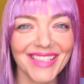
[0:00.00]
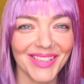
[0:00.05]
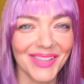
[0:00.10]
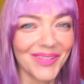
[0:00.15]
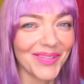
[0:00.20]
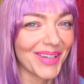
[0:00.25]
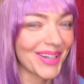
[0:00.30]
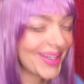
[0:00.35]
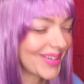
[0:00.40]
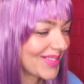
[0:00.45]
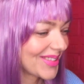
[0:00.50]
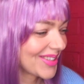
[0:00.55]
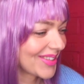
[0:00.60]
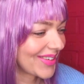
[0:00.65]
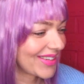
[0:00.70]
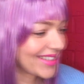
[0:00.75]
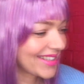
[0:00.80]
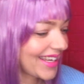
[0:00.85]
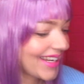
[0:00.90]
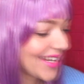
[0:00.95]
Oh my god, I'm
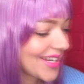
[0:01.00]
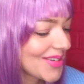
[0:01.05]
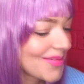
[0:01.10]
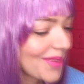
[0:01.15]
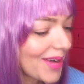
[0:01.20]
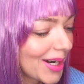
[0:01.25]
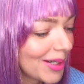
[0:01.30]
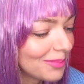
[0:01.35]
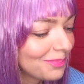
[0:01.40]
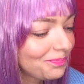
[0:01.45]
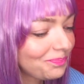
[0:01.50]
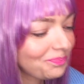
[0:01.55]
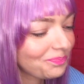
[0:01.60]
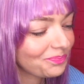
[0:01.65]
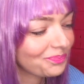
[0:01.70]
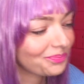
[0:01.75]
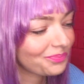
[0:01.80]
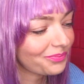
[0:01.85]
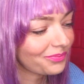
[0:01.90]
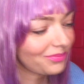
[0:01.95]
so excited. Right,
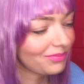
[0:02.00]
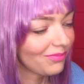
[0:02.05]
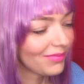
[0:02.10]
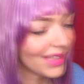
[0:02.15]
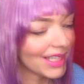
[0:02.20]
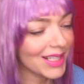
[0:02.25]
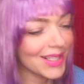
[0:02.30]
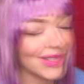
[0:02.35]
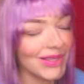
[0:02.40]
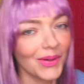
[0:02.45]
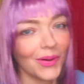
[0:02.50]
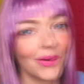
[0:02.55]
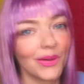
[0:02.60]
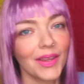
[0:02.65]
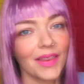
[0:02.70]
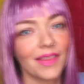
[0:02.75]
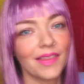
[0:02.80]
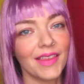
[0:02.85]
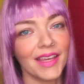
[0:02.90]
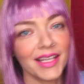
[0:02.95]

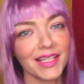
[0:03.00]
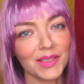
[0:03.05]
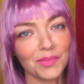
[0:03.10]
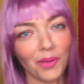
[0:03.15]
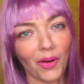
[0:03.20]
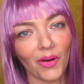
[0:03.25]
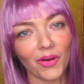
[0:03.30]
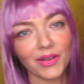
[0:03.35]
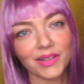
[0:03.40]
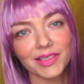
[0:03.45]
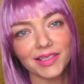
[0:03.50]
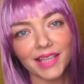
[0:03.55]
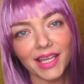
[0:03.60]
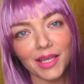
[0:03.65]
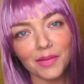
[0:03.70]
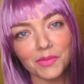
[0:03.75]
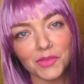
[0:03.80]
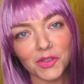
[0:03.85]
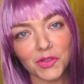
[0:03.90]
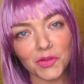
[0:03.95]
so this box
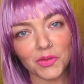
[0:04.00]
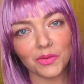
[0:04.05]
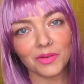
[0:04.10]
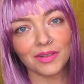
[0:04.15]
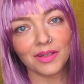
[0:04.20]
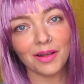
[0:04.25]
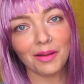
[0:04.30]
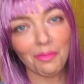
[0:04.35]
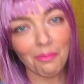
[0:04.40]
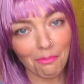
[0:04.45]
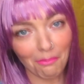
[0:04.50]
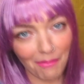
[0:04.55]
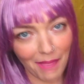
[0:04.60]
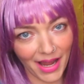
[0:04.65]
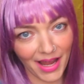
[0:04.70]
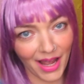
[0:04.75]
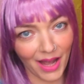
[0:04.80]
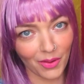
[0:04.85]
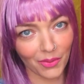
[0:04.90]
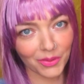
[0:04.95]
came to
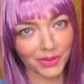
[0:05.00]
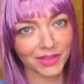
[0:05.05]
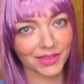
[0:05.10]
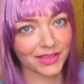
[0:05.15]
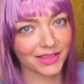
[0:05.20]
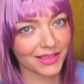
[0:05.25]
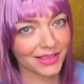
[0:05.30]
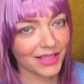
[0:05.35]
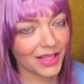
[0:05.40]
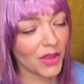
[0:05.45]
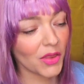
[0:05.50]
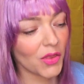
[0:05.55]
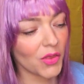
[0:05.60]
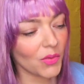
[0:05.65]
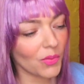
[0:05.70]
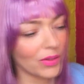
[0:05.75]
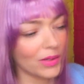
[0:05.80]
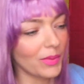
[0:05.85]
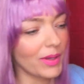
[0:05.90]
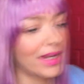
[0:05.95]
my house
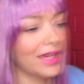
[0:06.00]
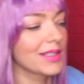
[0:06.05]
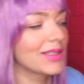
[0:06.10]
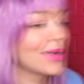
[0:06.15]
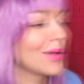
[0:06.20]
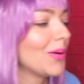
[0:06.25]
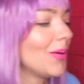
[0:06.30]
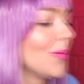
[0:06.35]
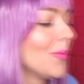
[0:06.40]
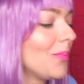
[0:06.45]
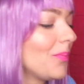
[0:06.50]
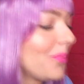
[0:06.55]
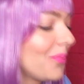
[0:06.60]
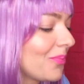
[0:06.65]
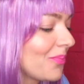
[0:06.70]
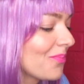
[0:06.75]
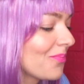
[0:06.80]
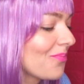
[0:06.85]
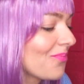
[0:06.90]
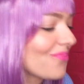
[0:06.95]
3 weeks ago
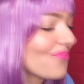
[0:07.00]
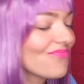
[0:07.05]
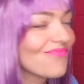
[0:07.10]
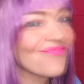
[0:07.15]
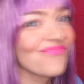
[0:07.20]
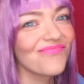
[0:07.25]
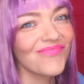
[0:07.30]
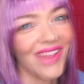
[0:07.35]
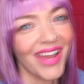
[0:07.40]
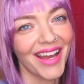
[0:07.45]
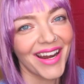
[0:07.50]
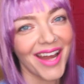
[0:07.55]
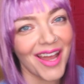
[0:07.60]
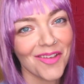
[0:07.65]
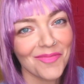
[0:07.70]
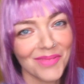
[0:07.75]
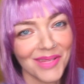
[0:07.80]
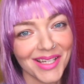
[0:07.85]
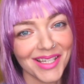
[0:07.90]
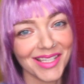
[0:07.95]
and
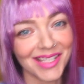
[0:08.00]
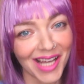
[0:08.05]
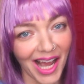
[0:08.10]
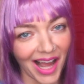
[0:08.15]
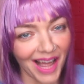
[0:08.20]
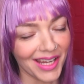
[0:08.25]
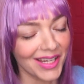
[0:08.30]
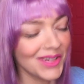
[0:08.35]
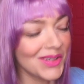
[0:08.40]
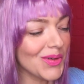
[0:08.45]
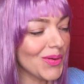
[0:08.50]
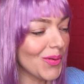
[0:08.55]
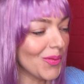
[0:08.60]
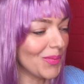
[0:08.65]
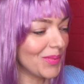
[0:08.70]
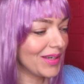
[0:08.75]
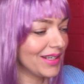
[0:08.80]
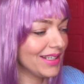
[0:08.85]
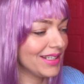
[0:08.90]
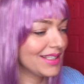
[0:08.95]
I've been dying to
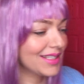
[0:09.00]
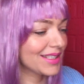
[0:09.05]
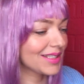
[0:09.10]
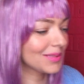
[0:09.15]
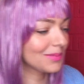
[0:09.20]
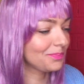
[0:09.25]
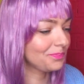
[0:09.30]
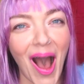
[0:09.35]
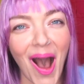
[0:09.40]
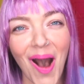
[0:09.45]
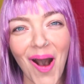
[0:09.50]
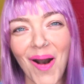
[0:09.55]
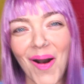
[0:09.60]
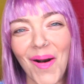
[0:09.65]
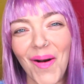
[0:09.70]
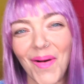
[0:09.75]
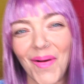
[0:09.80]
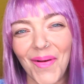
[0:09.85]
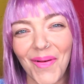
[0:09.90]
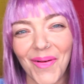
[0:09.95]
open it.
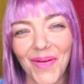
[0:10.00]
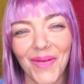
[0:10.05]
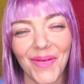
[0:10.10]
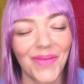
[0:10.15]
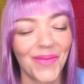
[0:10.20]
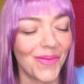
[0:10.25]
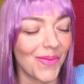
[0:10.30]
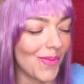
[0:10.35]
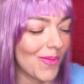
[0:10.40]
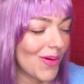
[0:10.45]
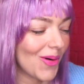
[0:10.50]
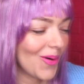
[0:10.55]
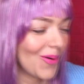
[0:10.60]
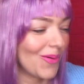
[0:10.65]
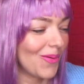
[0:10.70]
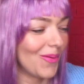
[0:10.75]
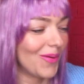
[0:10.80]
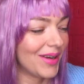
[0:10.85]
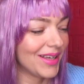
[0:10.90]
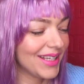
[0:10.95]
Oh,
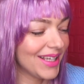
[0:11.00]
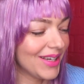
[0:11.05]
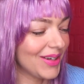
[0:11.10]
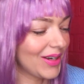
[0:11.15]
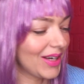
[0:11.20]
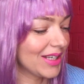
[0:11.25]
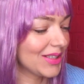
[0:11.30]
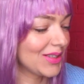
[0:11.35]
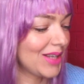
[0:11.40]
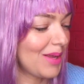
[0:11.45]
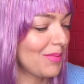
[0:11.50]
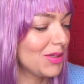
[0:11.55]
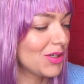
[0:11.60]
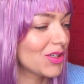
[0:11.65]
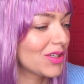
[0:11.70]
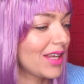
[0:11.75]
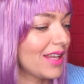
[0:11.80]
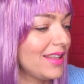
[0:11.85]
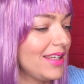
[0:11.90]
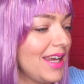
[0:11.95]
whoa. Okay, so let me
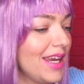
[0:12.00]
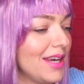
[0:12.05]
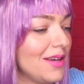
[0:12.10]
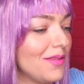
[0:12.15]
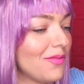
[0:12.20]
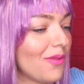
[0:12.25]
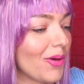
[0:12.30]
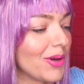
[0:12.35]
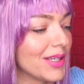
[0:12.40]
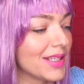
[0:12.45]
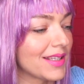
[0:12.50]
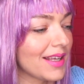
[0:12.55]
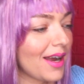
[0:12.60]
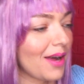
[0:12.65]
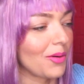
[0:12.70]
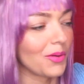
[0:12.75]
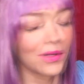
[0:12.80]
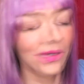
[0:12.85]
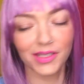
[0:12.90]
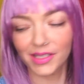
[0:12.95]
just get the invoice
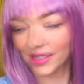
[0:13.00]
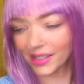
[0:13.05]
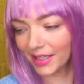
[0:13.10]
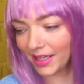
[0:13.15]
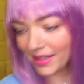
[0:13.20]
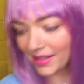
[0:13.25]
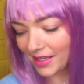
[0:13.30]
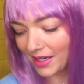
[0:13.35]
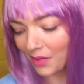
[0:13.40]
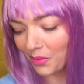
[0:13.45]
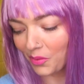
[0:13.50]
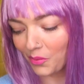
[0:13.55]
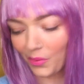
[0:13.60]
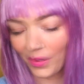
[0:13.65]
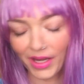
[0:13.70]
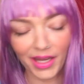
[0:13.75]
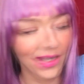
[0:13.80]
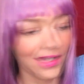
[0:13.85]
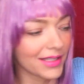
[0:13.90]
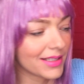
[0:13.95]
out and get that out of the
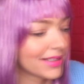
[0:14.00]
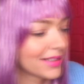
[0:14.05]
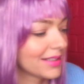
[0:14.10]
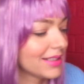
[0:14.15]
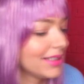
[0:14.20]
way.